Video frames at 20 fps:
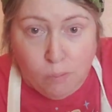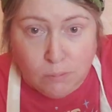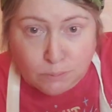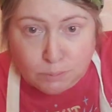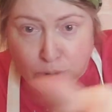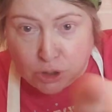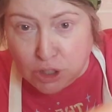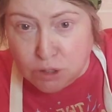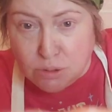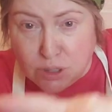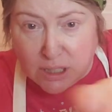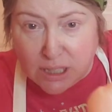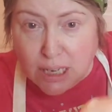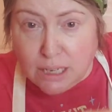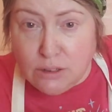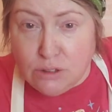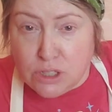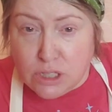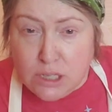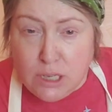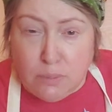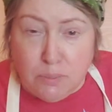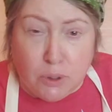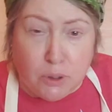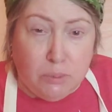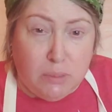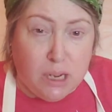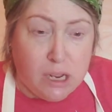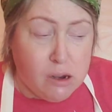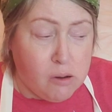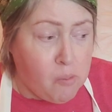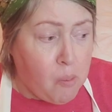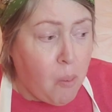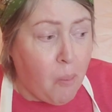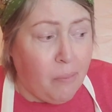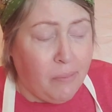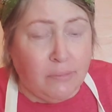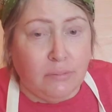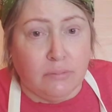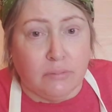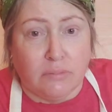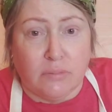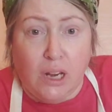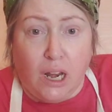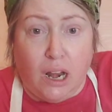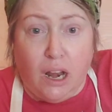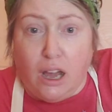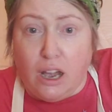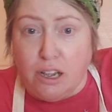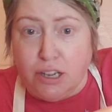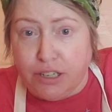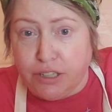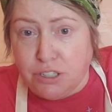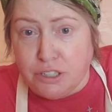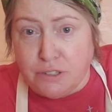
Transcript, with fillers: those scales that you put me on, liars.